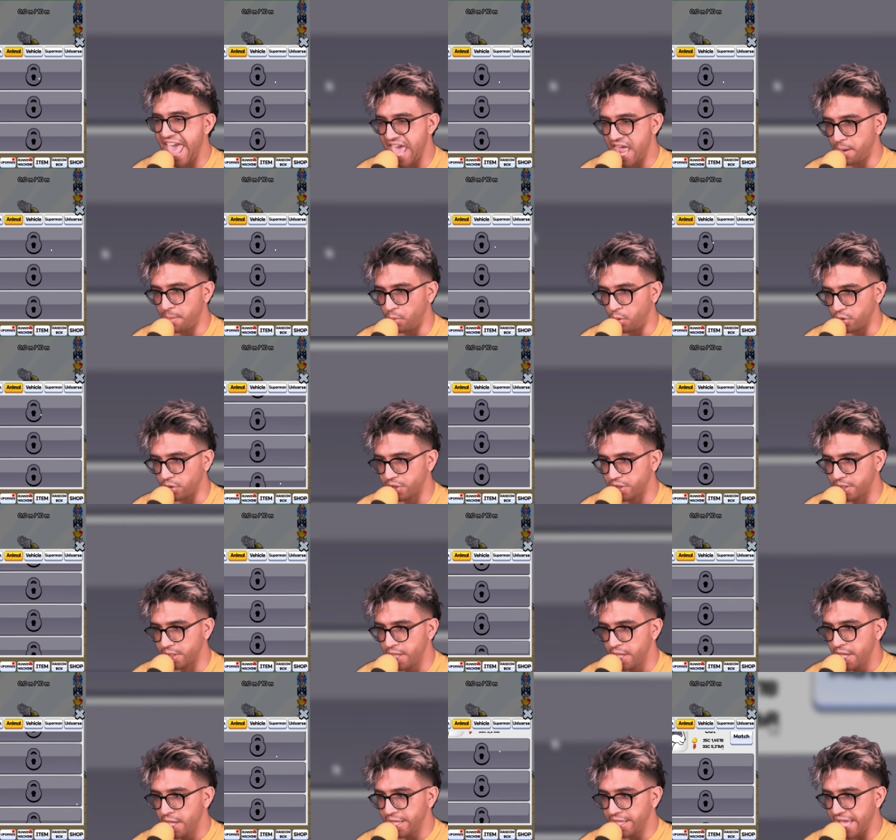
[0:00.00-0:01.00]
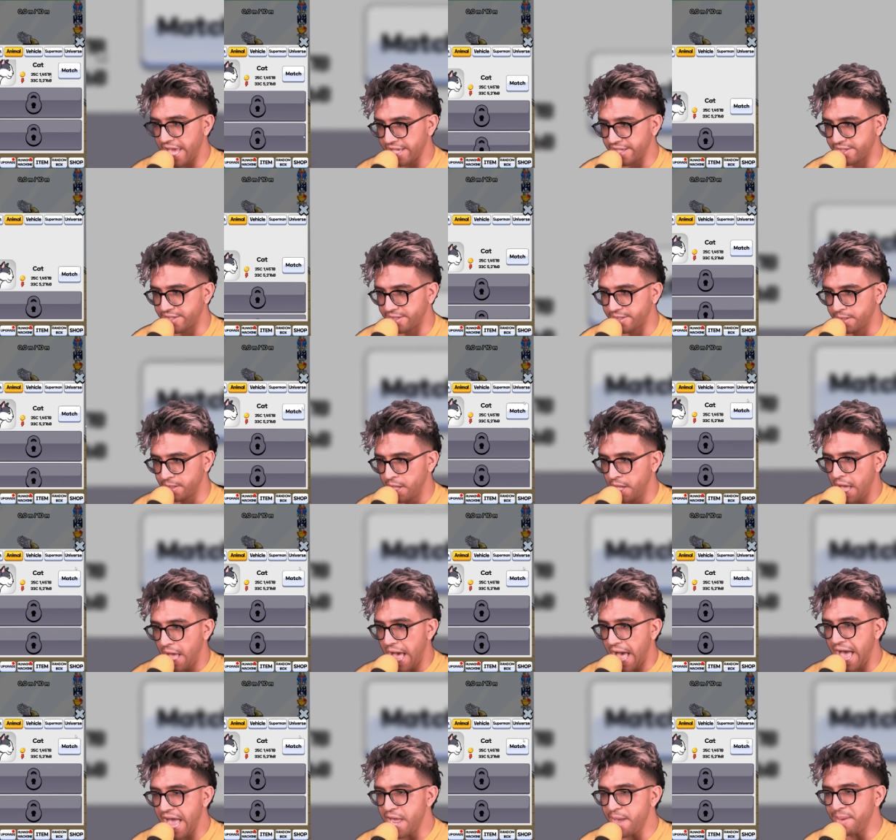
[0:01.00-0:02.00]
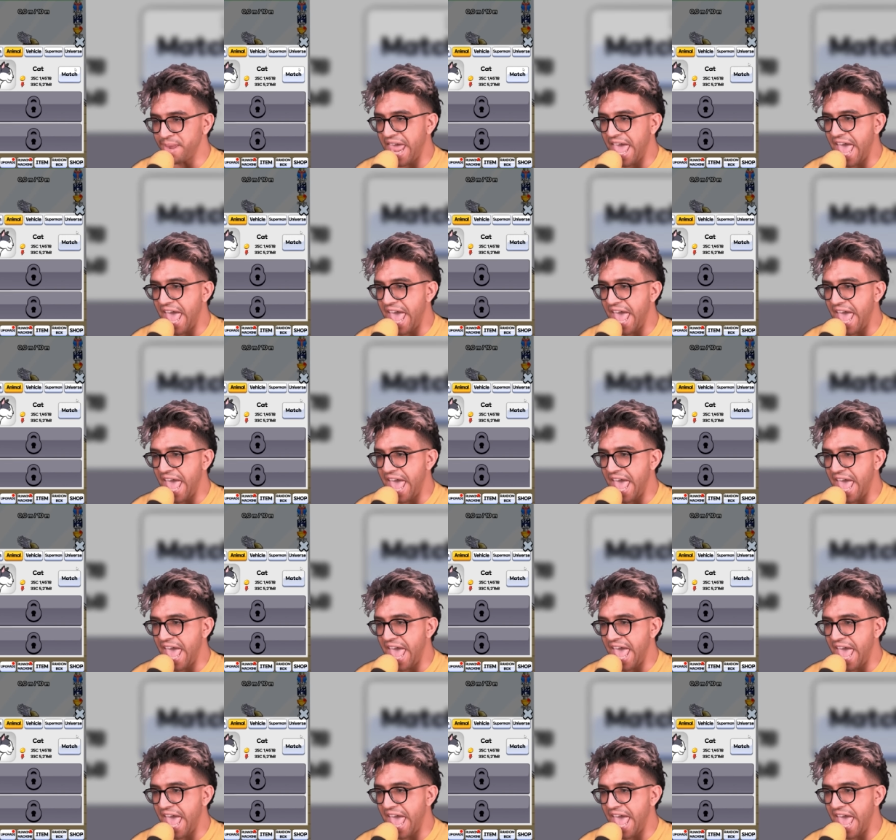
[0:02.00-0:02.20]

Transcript: animals. Yes. I am an